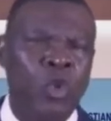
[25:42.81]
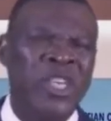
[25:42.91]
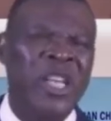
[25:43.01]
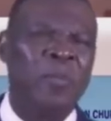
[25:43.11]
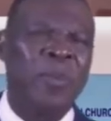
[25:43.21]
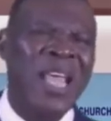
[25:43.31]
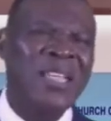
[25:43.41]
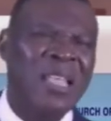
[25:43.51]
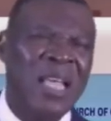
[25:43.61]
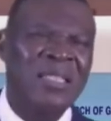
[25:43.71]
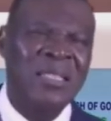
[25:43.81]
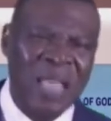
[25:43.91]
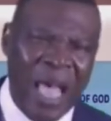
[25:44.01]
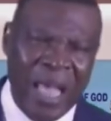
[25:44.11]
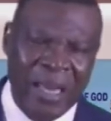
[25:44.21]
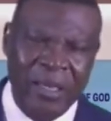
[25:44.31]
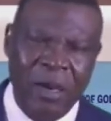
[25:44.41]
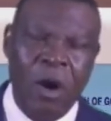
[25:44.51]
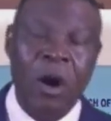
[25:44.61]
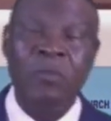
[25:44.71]
to the pleasant
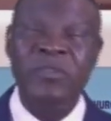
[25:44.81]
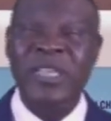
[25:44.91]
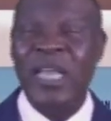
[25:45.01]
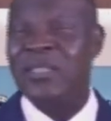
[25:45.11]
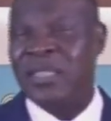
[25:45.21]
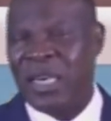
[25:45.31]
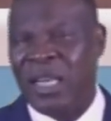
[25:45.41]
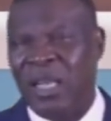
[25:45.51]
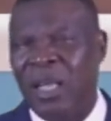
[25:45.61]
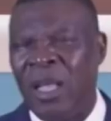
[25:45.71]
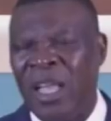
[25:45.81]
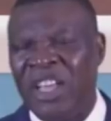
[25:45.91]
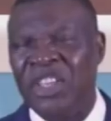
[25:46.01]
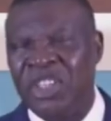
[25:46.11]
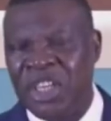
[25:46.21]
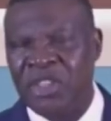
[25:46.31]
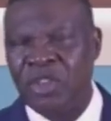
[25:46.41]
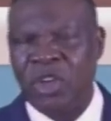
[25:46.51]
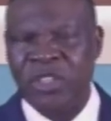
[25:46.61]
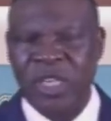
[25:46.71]
side of destiny in
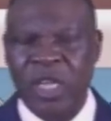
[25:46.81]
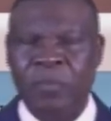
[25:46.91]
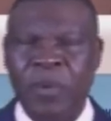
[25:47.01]
Jesus' name.